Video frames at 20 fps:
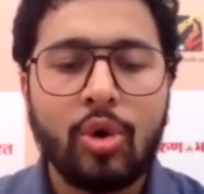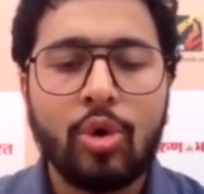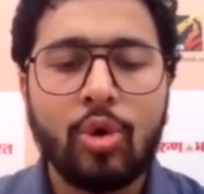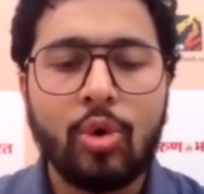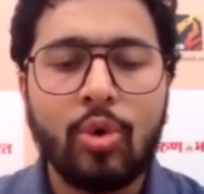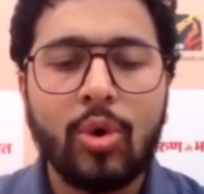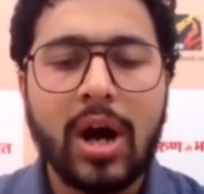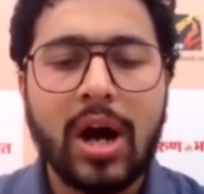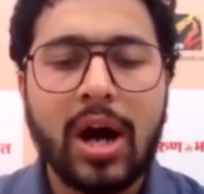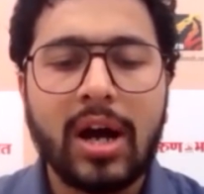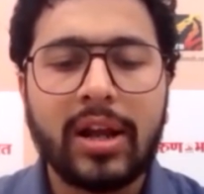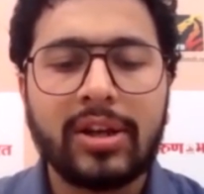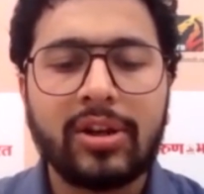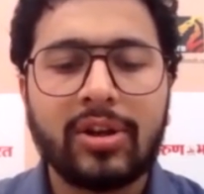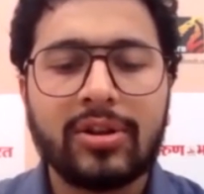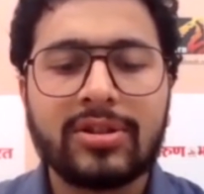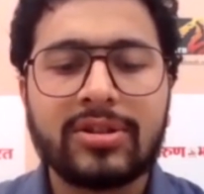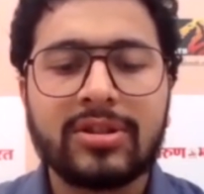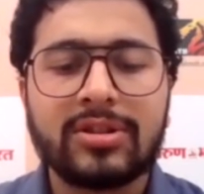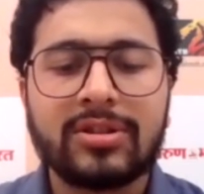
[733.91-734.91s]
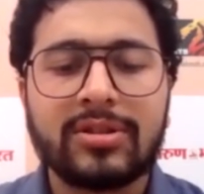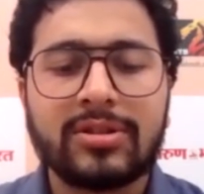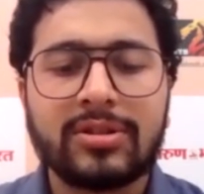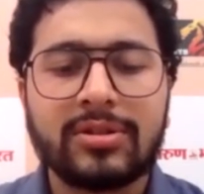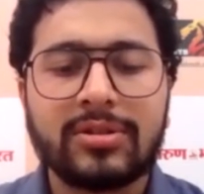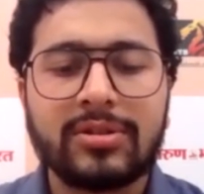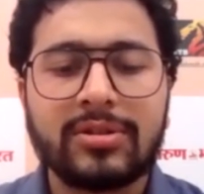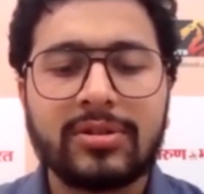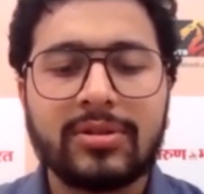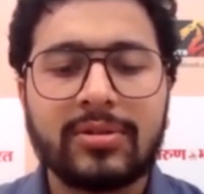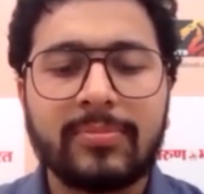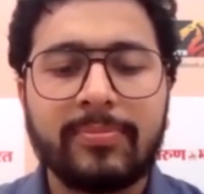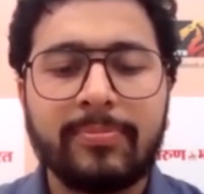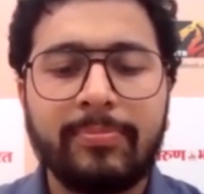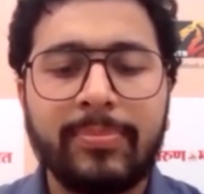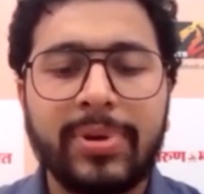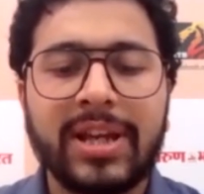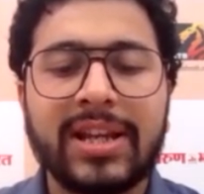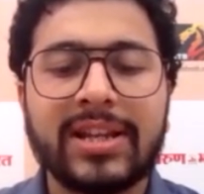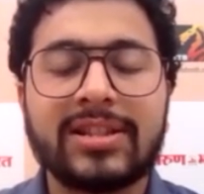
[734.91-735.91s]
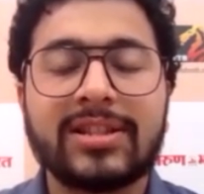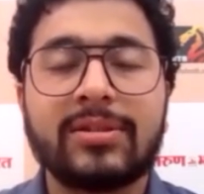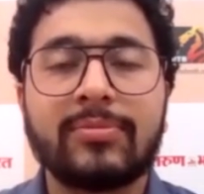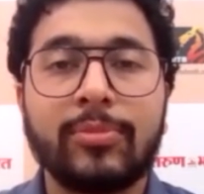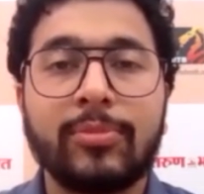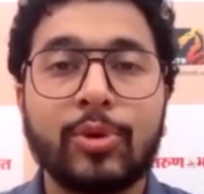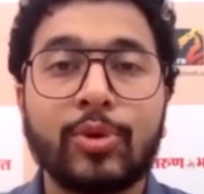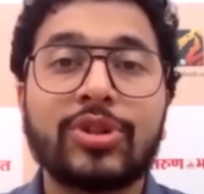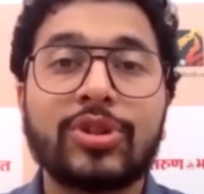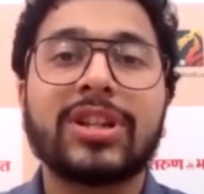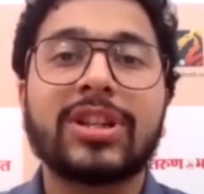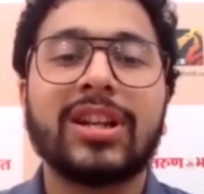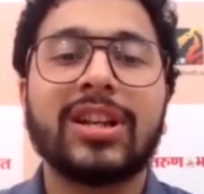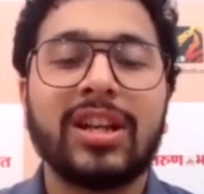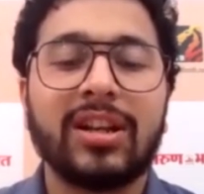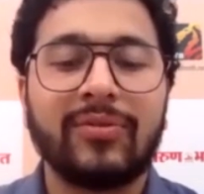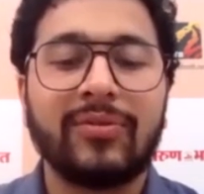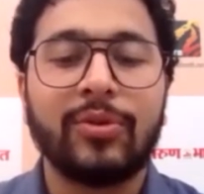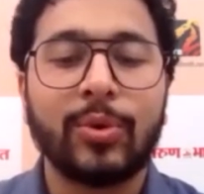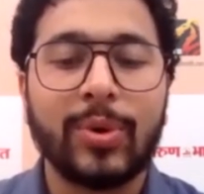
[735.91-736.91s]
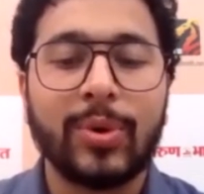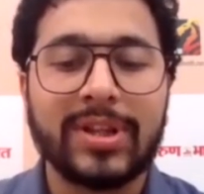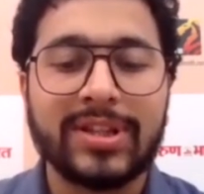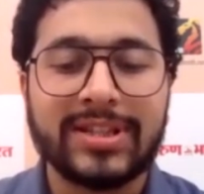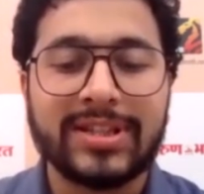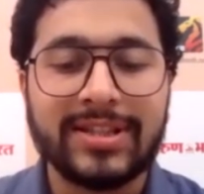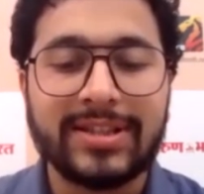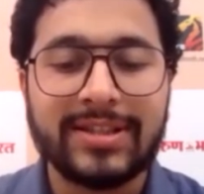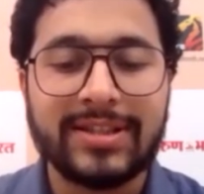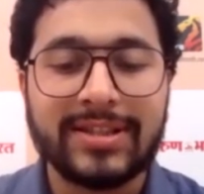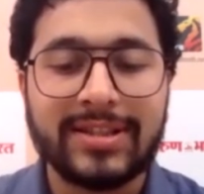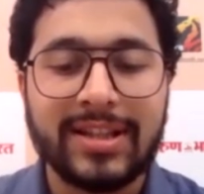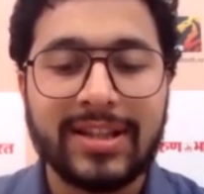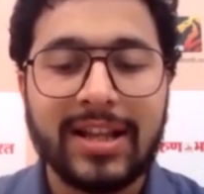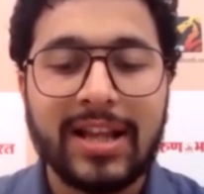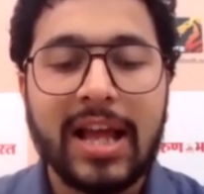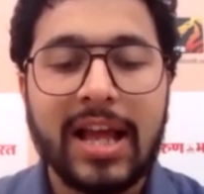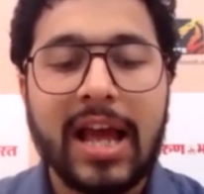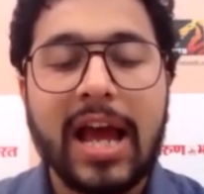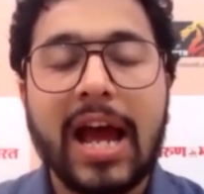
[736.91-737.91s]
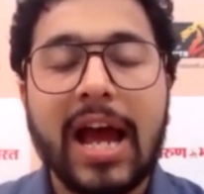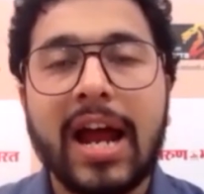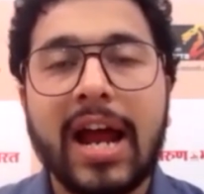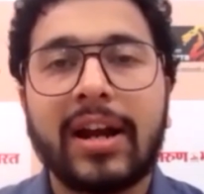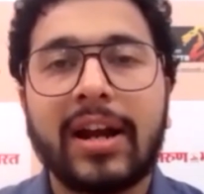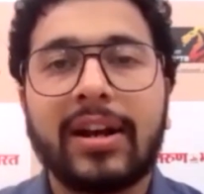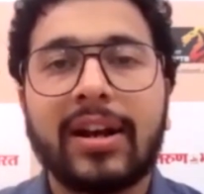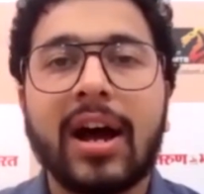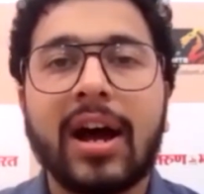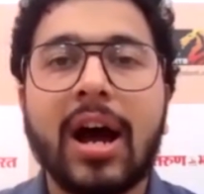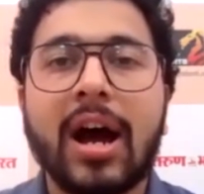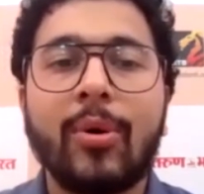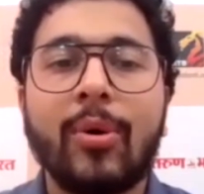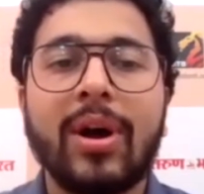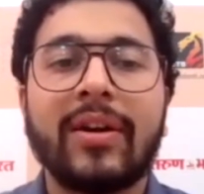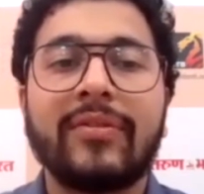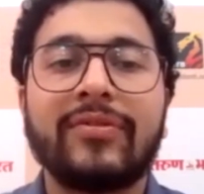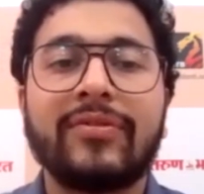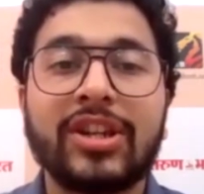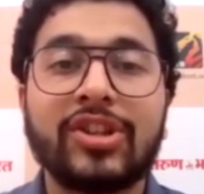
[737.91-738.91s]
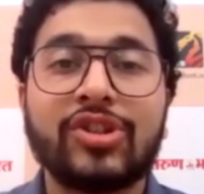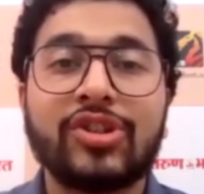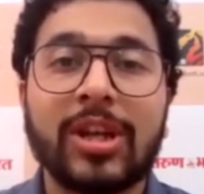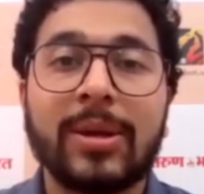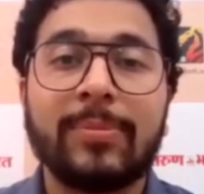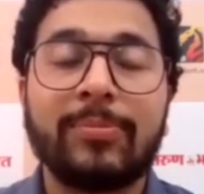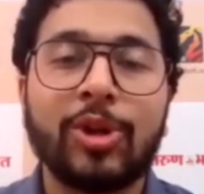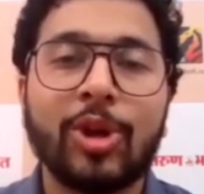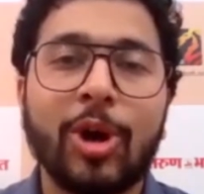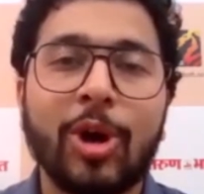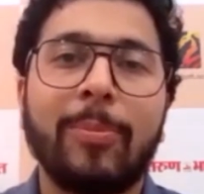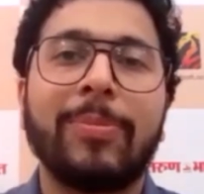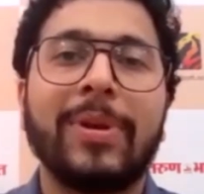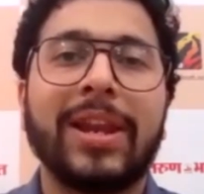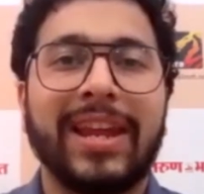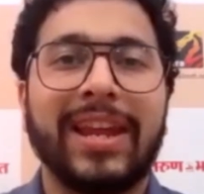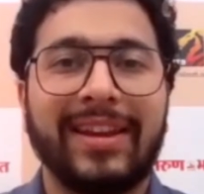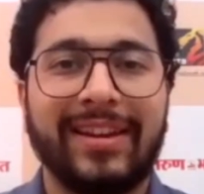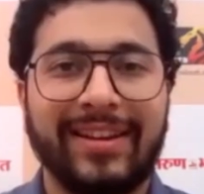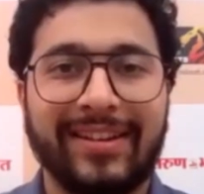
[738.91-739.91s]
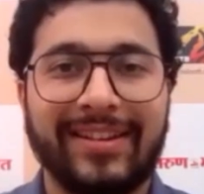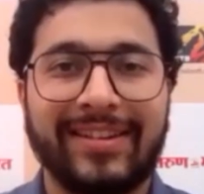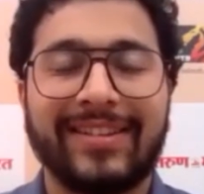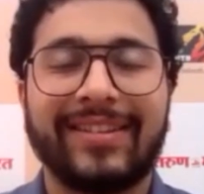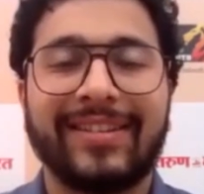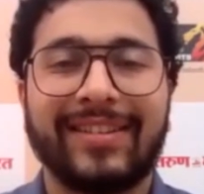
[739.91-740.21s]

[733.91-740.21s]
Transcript: who are your biggest musical influences and how have they shaped your playing?